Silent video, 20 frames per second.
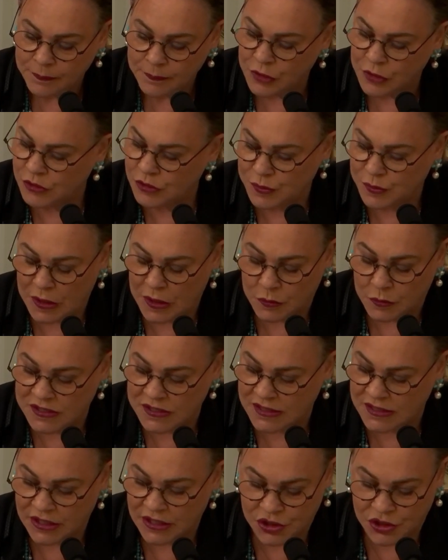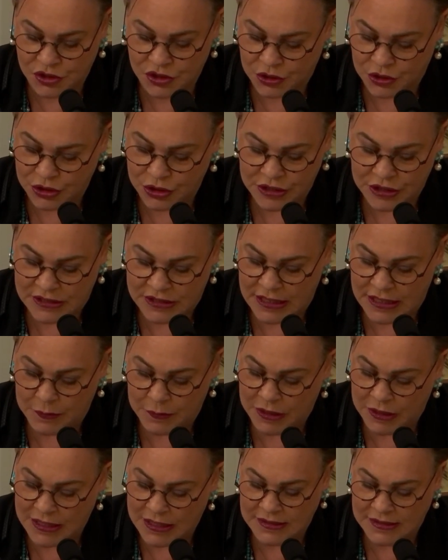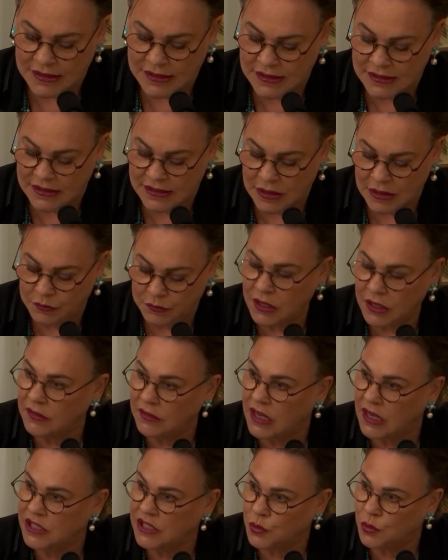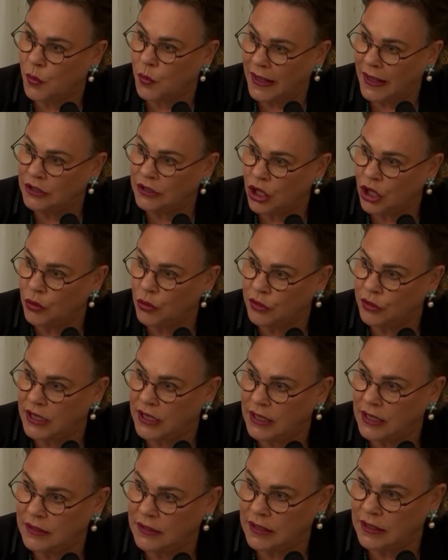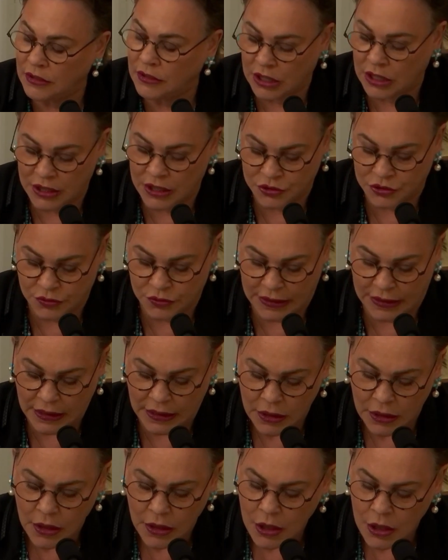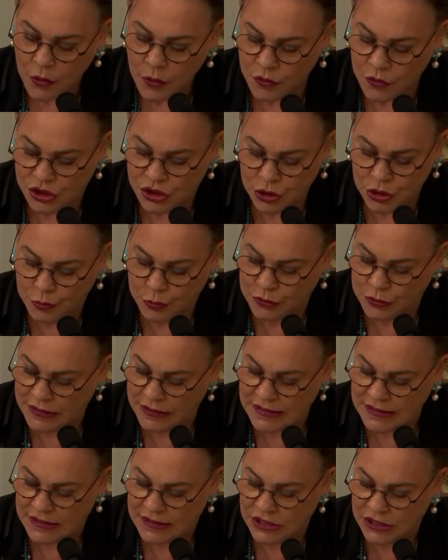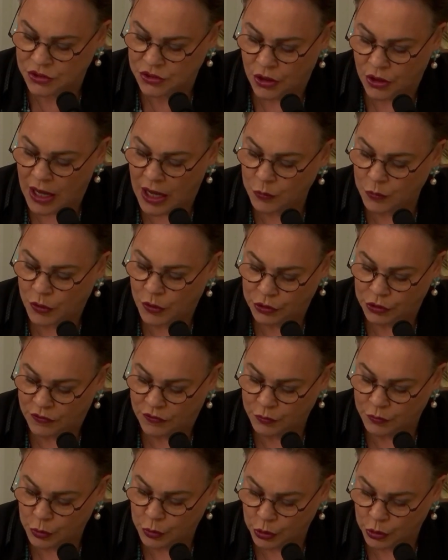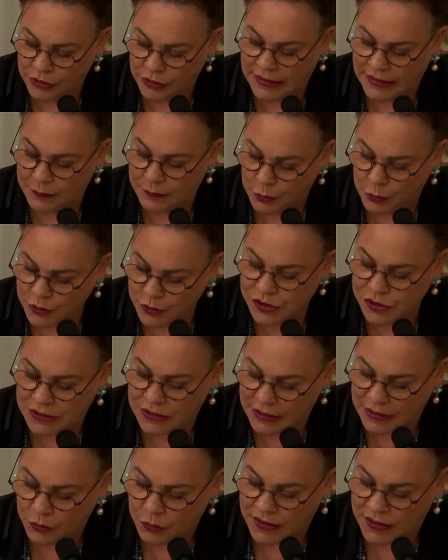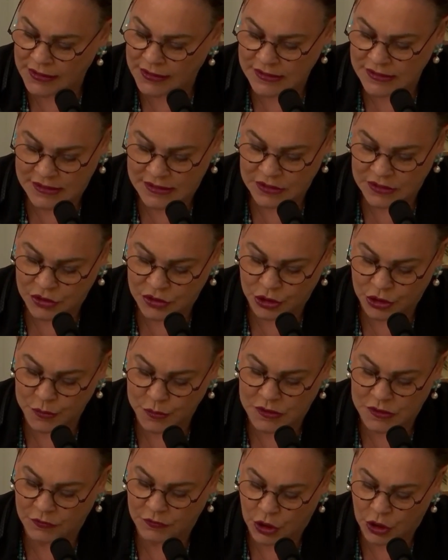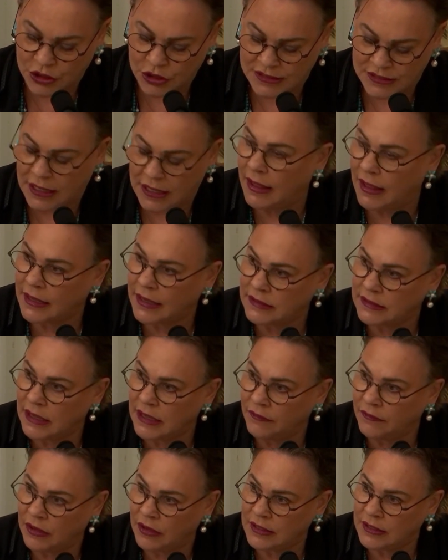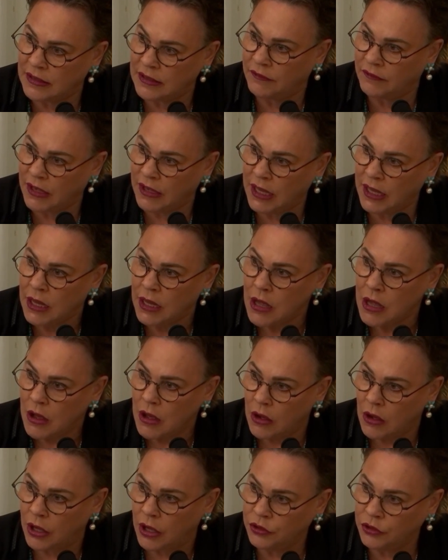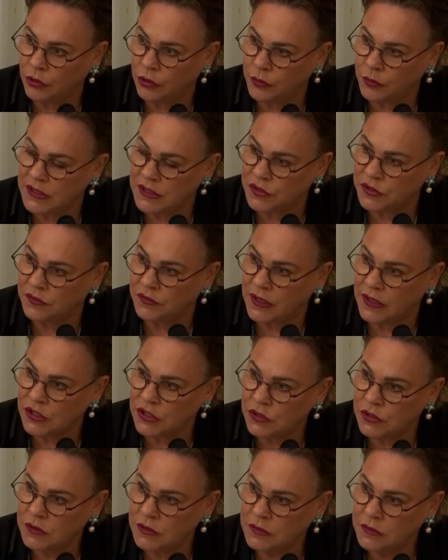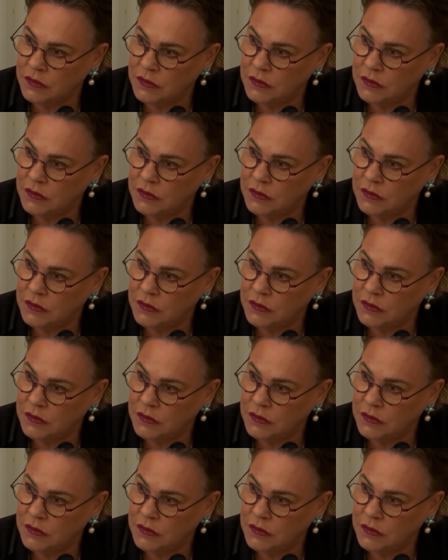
You speak with such certainty because this is something that is well known in Indian country. Would you please describe what you have personally witnessed in terms of cartel activity on your reservation?